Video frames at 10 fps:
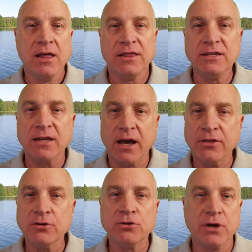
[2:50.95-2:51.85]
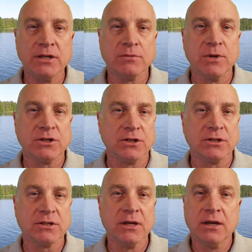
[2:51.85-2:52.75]
These other
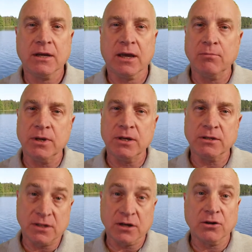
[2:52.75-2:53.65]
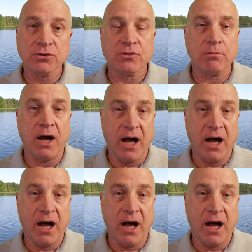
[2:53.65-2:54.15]
transmissions can be signals from